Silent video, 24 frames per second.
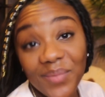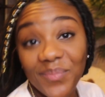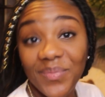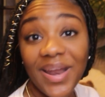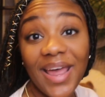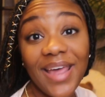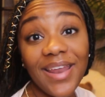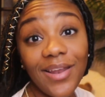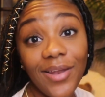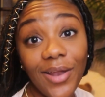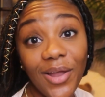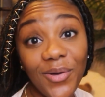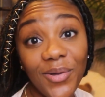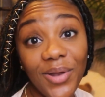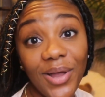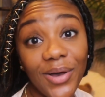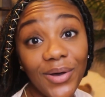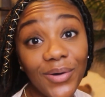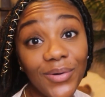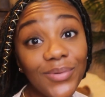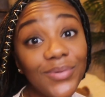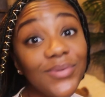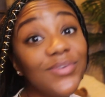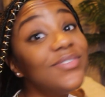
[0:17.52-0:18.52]
But at the
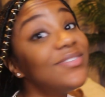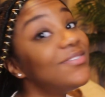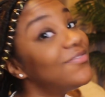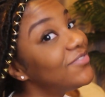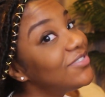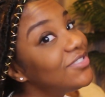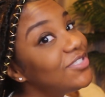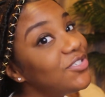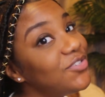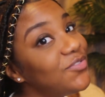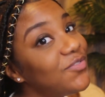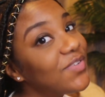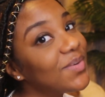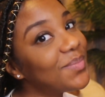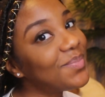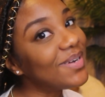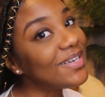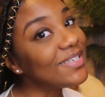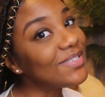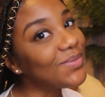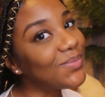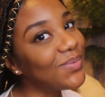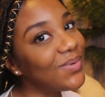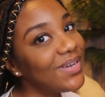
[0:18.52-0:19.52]
Lolo, 2 for the
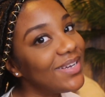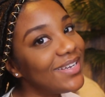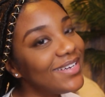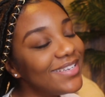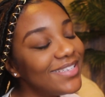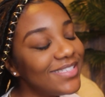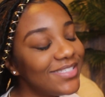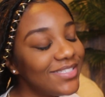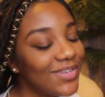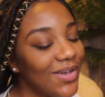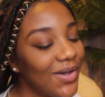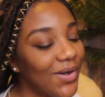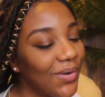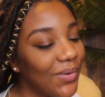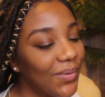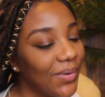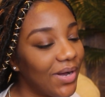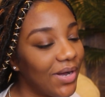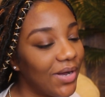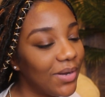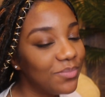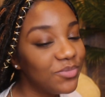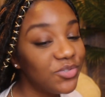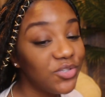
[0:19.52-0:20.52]
price of 1.
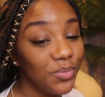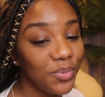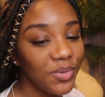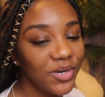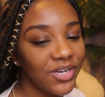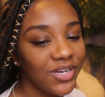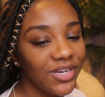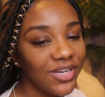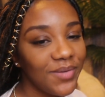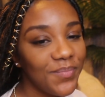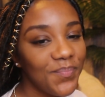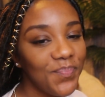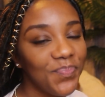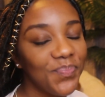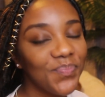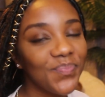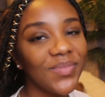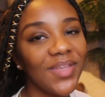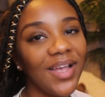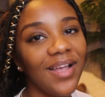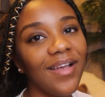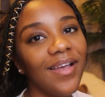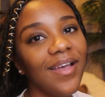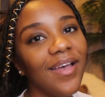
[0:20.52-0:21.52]
So super good.
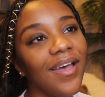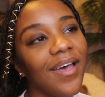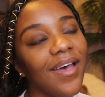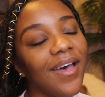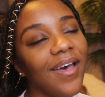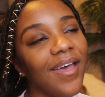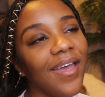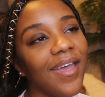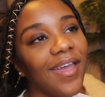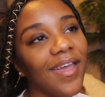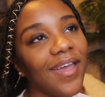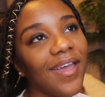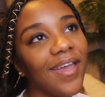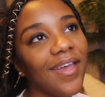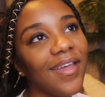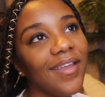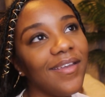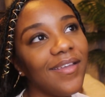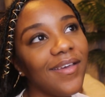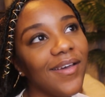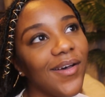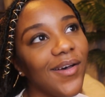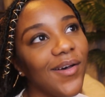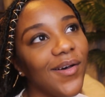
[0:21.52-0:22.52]

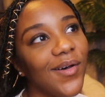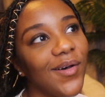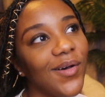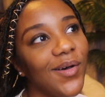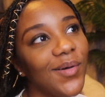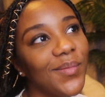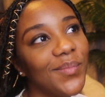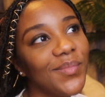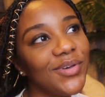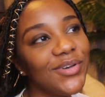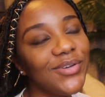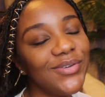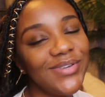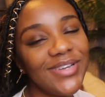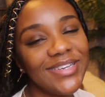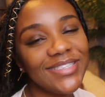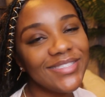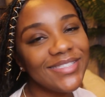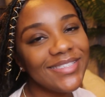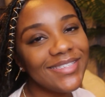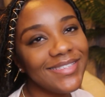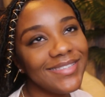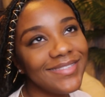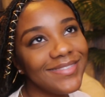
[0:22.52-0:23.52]
And who
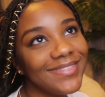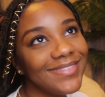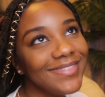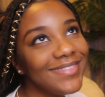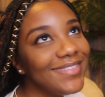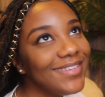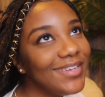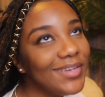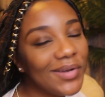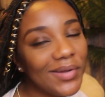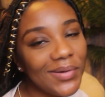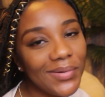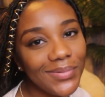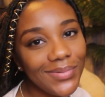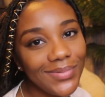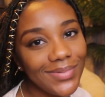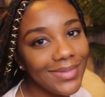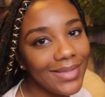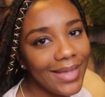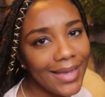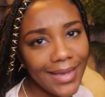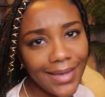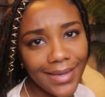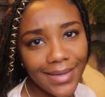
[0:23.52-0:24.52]
doesn't, you know,
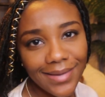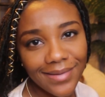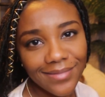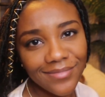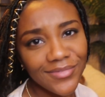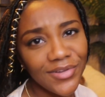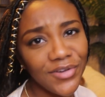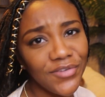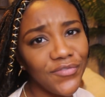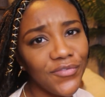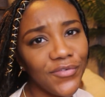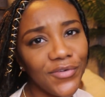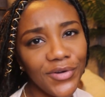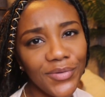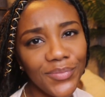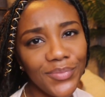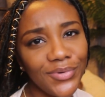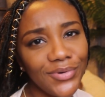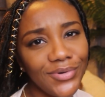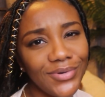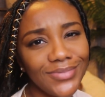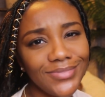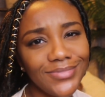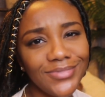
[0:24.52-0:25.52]
like
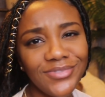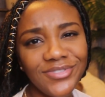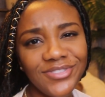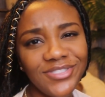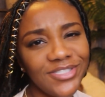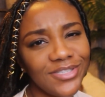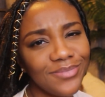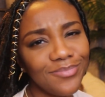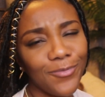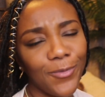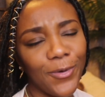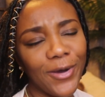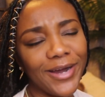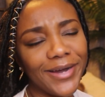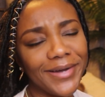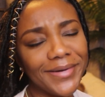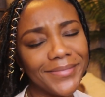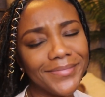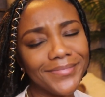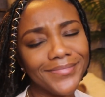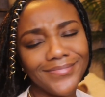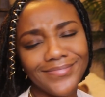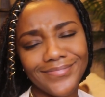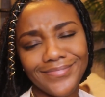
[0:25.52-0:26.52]
affordable gym
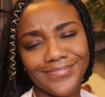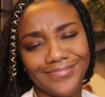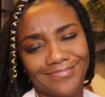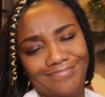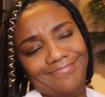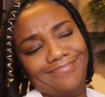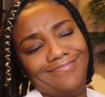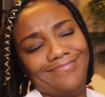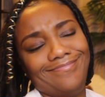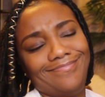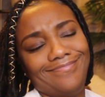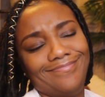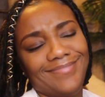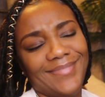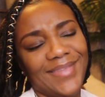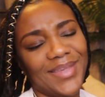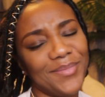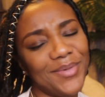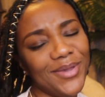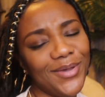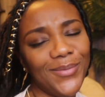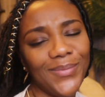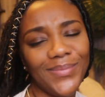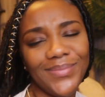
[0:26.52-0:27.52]
wear?
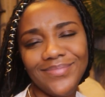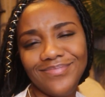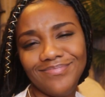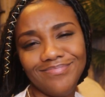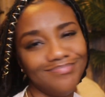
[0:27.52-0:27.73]
I mean,